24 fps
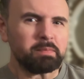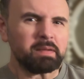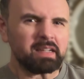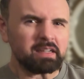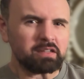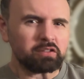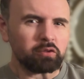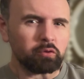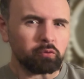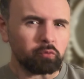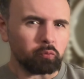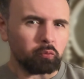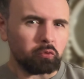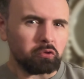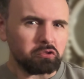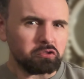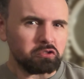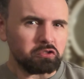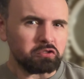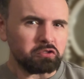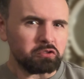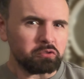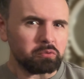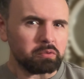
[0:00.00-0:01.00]
Being told what
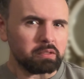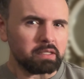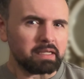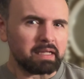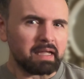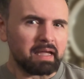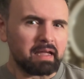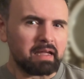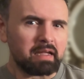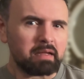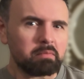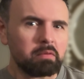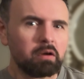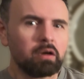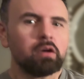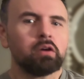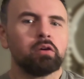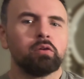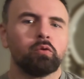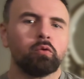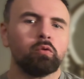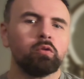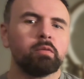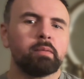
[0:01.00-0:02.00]
to do in a game,
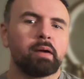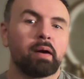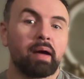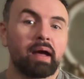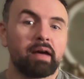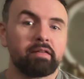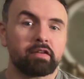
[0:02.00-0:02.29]
all about